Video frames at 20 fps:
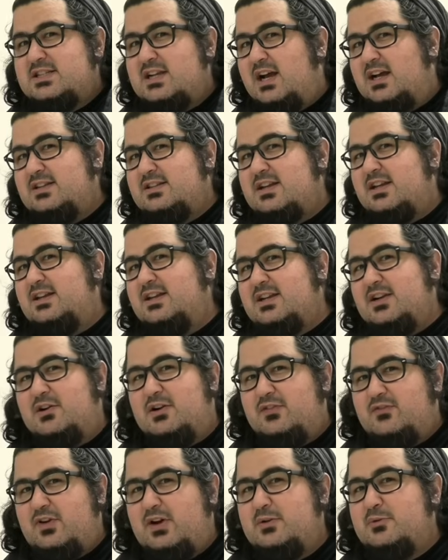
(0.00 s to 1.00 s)
content here
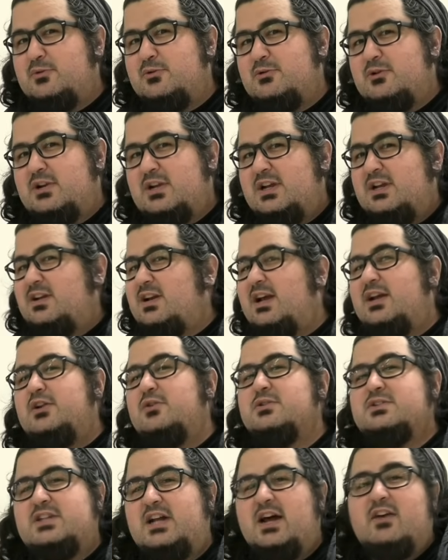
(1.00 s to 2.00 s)
at Fine Woodworking. I know
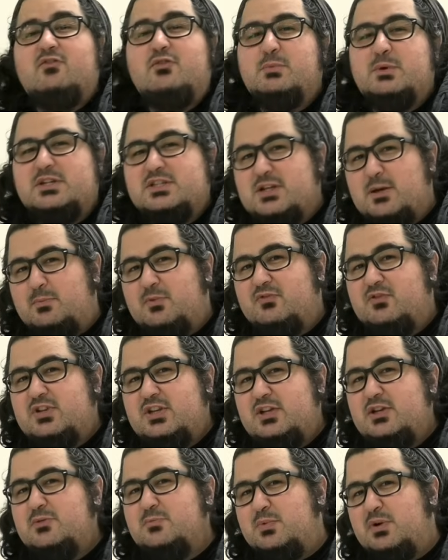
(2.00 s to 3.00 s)
it's not everybody's cup of
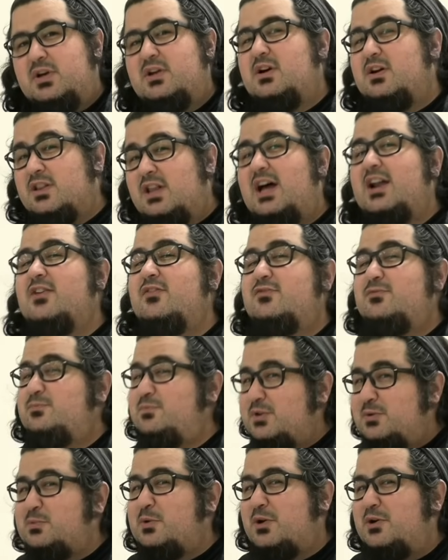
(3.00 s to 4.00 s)
tea, but a lot of
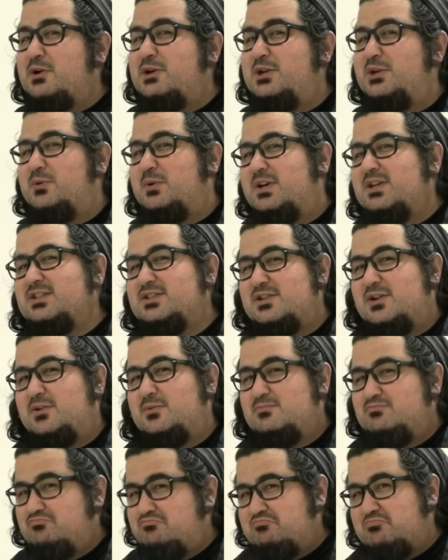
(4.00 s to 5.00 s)
people are into it, so
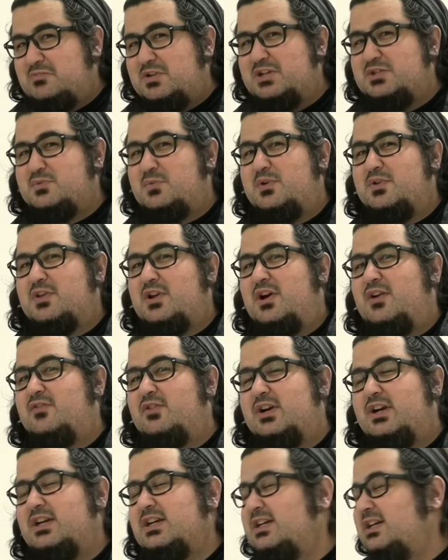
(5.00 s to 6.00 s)
it's worth
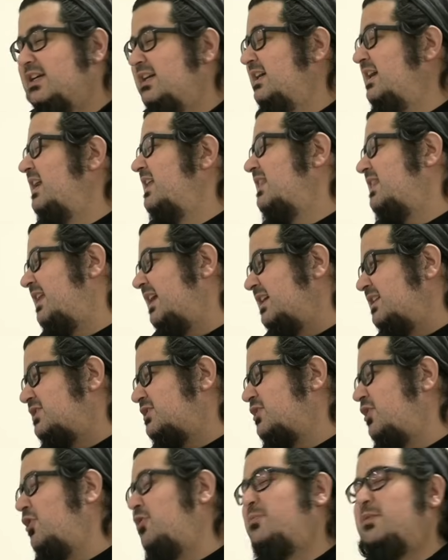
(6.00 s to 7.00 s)
covering. Thanks
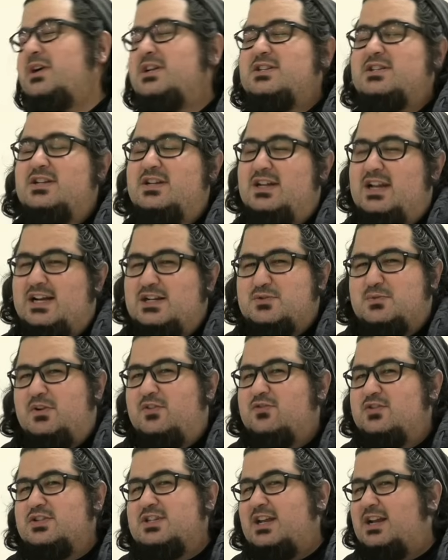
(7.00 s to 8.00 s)
so much to NextWave
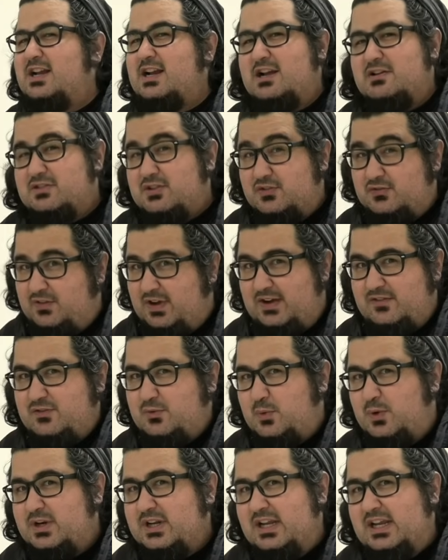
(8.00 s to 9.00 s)
for sending out this
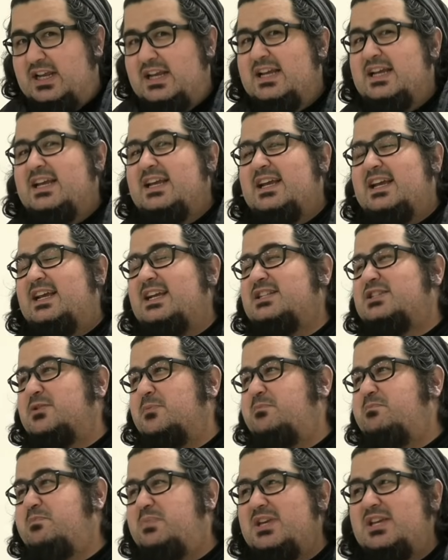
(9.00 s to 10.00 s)
520. It's a
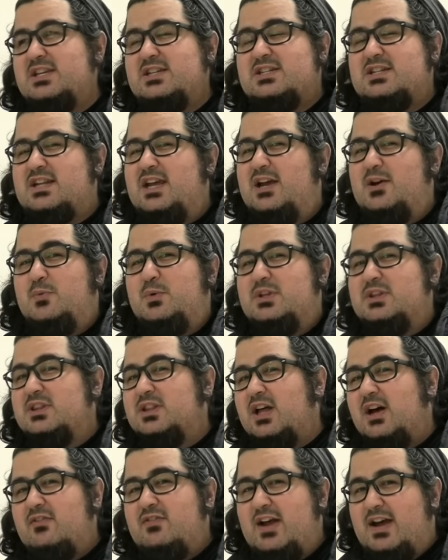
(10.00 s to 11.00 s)
beast and we
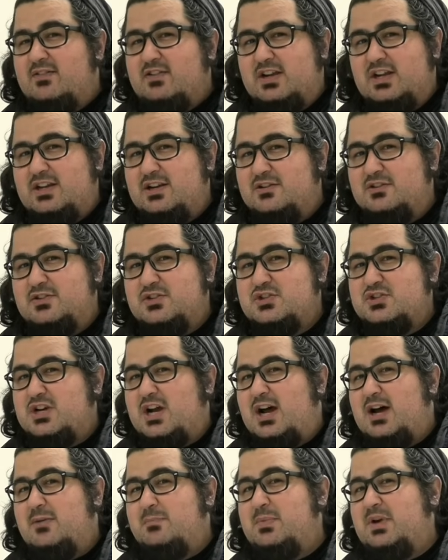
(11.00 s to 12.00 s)
love having it here in the
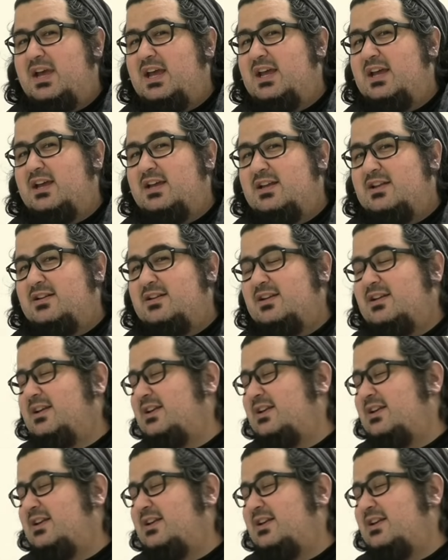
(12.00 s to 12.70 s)
shop and